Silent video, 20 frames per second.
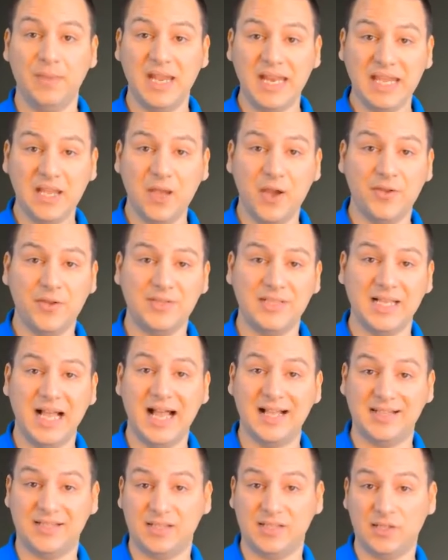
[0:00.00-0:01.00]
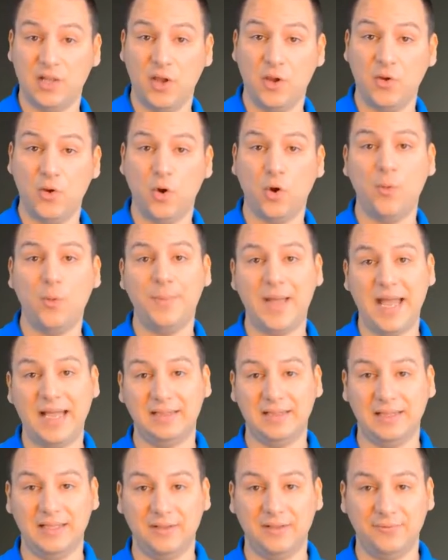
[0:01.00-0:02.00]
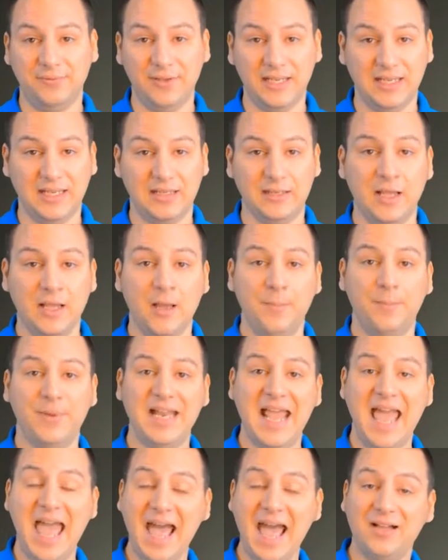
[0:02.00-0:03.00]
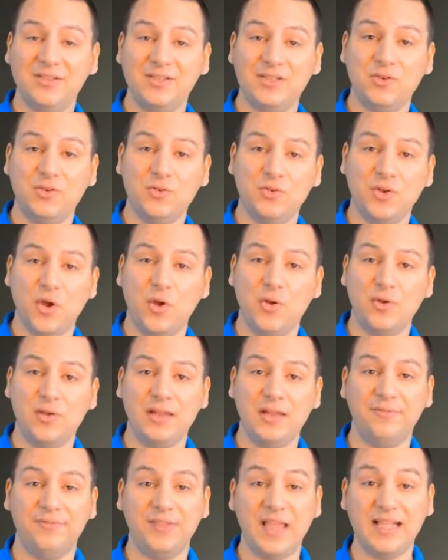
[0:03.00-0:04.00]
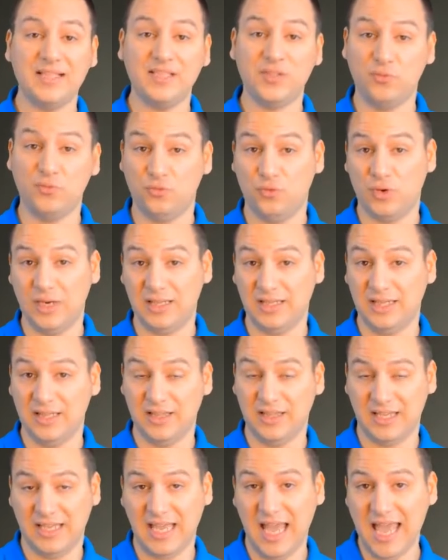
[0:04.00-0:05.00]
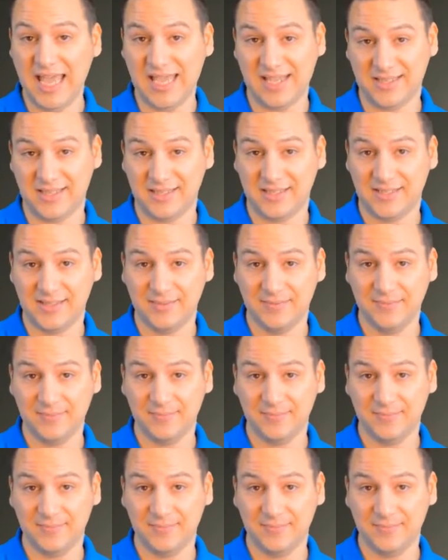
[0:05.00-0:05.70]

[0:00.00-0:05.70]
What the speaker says: Many hosts are slow or badly configured, but how do you know if that's really the case?